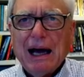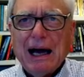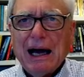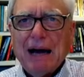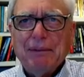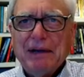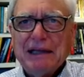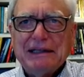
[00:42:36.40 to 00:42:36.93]

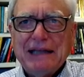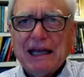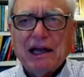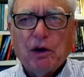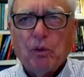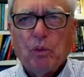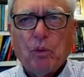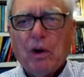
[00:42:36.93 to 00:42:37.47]
I mean, take
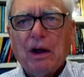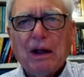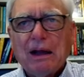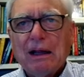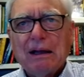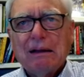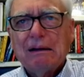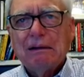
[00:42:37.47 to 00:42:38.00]

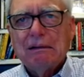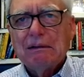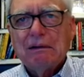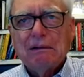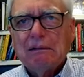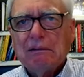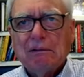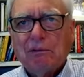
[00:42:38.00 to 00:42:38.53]

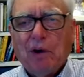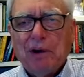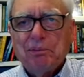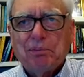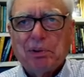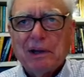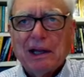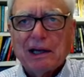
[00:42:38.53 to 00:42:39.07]

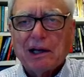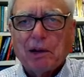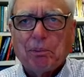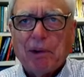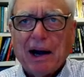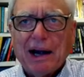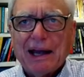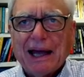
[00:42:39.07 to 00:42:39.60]
one political
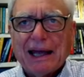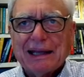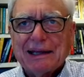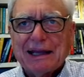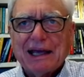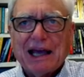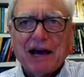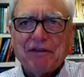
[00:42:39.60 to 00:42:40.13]
party I can
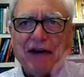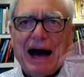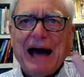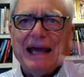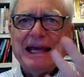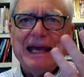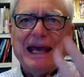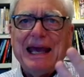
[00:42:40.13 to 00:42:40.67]
think of.
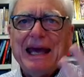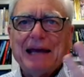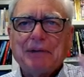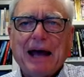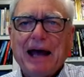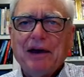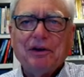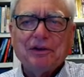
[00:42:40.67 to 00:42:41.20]
I
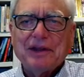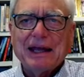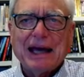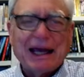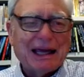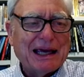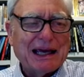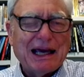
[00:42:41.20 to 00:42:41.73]
don't think I
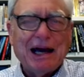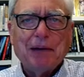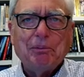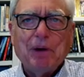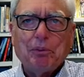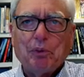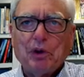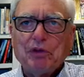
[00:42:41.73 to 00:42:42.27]
can come
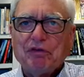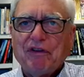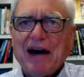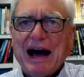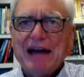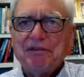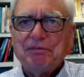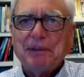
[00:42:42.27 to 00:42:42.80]
up with
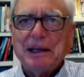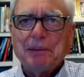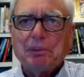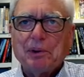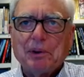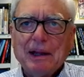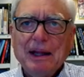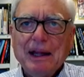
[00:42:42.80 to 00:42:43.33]
5
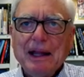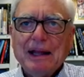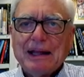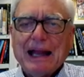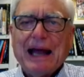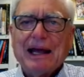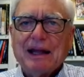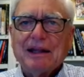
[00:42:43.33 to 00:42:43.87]
people
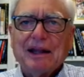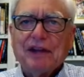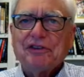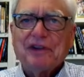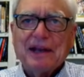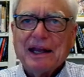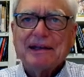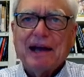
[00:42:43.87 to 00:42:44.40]
that I could list
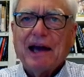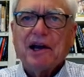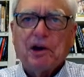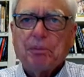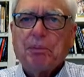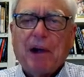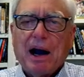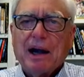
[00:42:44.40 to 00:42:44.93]
in the entire
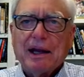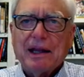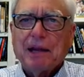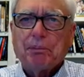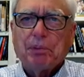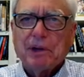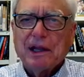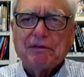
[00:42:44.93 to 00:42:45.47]
party
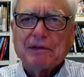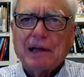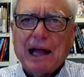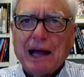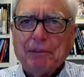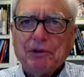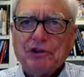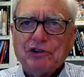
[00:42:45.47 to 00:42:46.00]
that believe
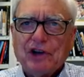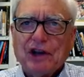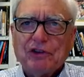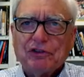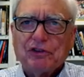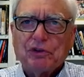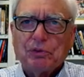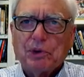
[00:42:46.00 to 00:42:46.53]
climate change
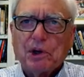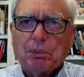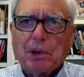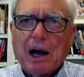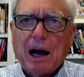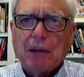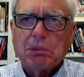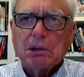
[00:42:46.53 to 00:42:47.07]
is a real
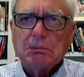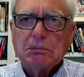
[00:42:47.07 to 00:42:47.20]
problem.